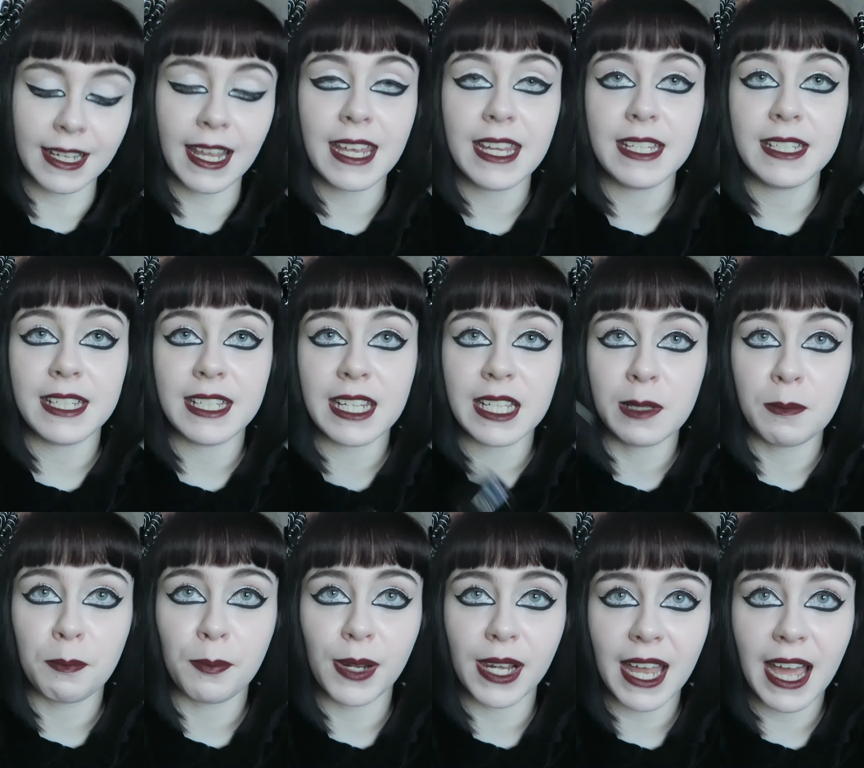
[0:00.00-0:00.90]
Lady
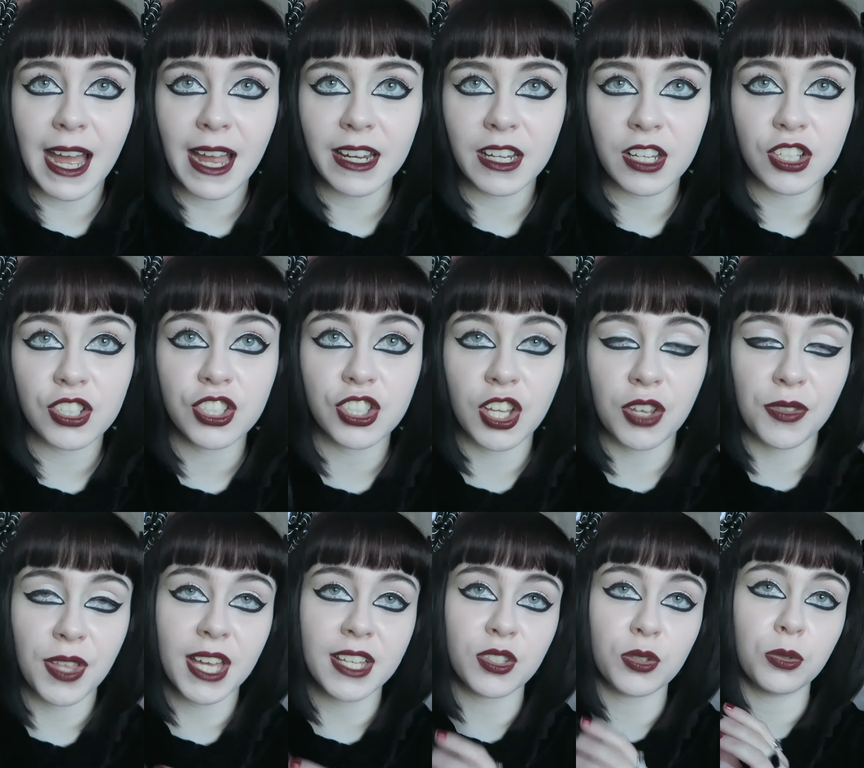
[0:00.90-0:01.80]
in Black. So
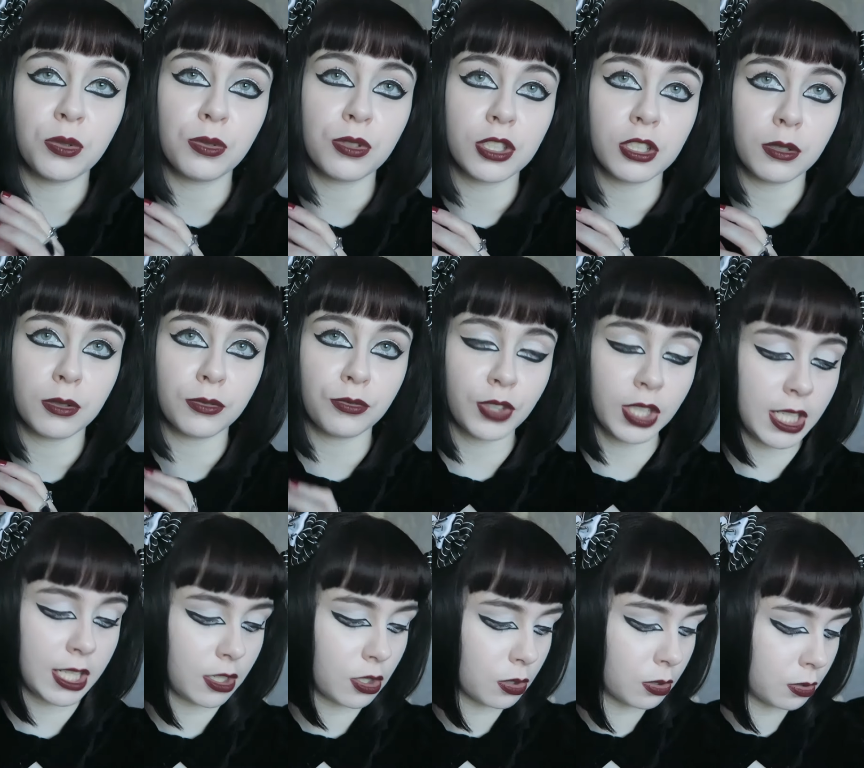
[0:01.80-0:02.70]
that's also a
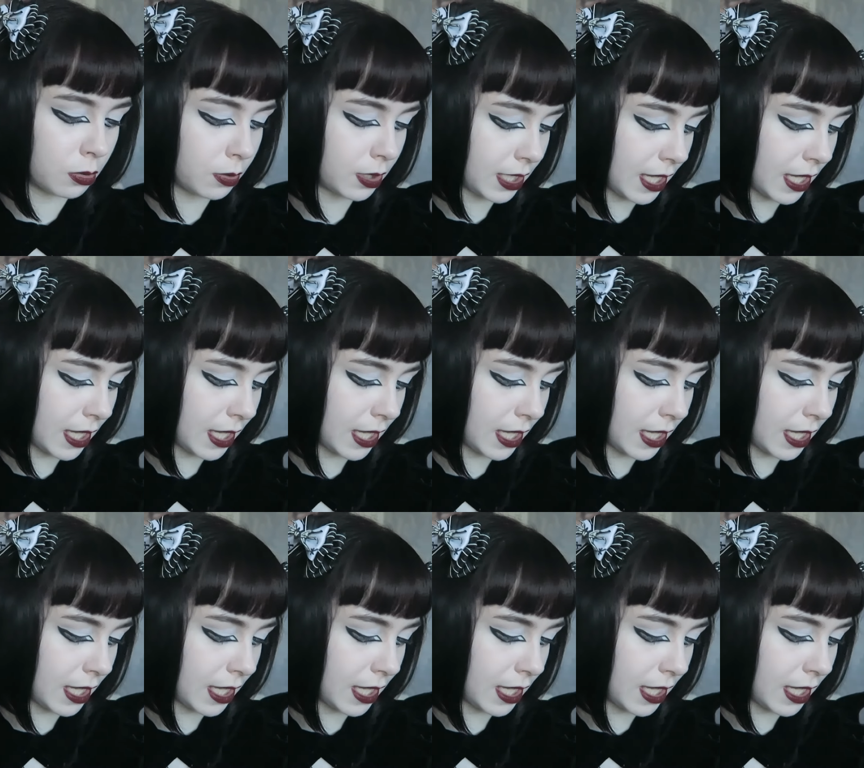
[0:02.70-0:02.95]
really cool